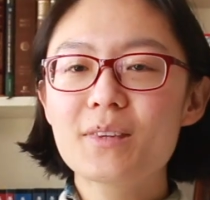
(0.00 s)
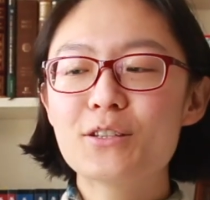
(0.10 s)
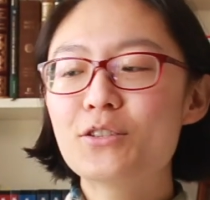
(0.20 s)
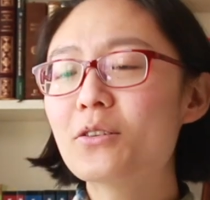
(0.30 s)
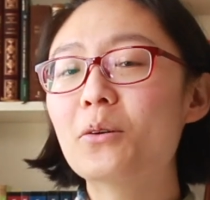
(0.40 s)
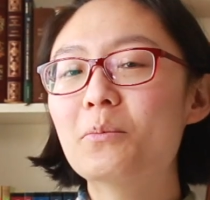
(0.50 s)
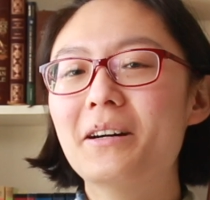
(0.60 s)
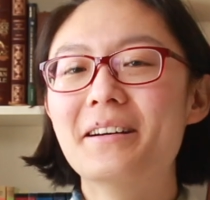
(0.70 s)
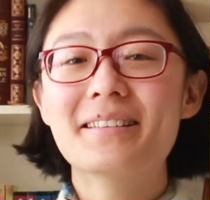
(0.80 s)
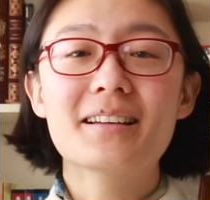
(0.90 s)
So,
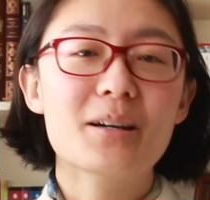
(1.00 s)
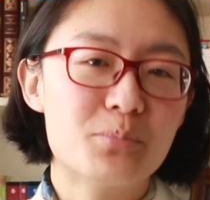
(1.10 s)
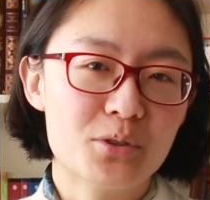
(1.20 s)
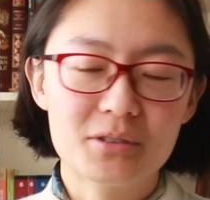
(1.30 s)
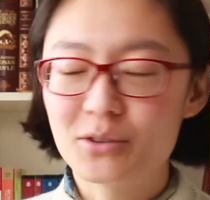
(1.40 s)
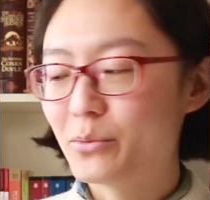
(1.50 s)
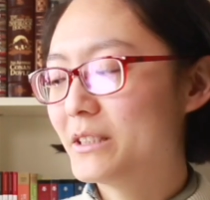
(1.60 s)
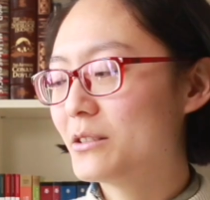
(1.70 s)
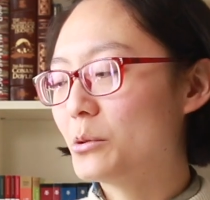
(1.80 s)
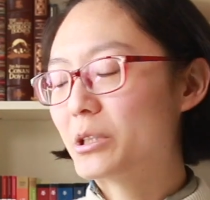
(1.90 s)
approach
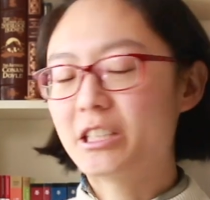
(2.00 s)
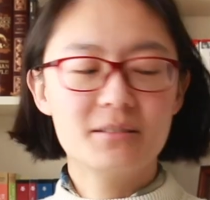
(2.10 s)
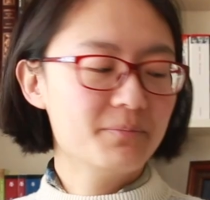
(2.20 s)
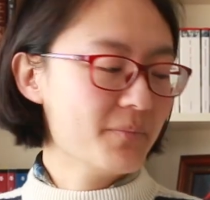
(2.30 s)
with caution.